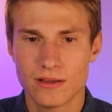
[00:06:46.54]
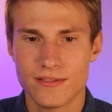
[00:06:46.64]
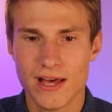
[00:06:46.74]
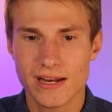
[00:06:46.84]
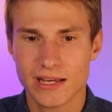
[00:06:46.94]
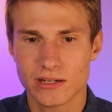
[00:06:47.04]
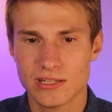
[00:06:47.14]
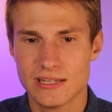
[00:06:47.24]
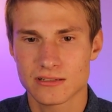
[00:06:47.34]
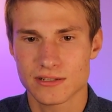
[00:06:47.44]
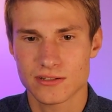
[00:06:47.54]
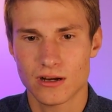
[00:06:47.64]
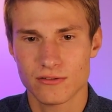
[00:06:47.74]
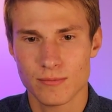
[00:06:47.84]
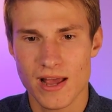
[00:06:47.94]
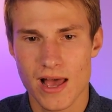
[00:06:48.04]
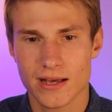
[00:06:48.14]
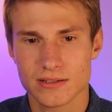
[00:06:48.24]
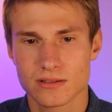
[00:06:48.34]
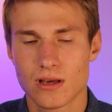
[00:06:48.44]
Then I can easily solve for my
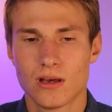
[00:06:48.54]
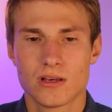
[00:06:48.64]
x.